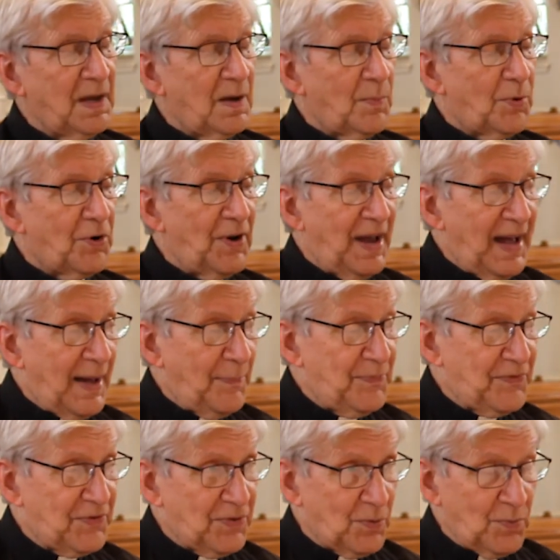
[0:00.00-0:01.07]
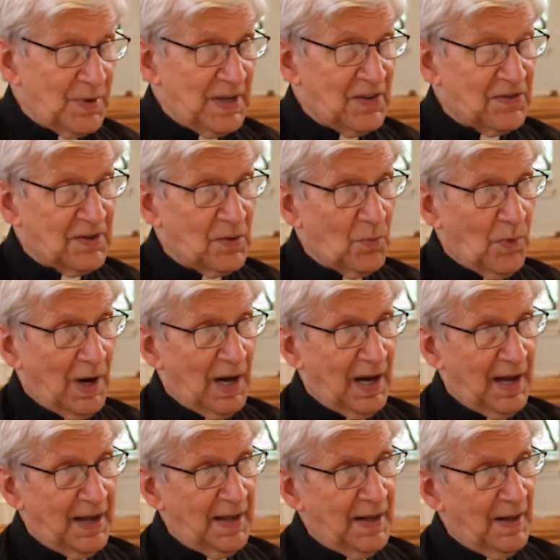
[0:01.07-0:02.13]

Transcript: Perhaps the reason why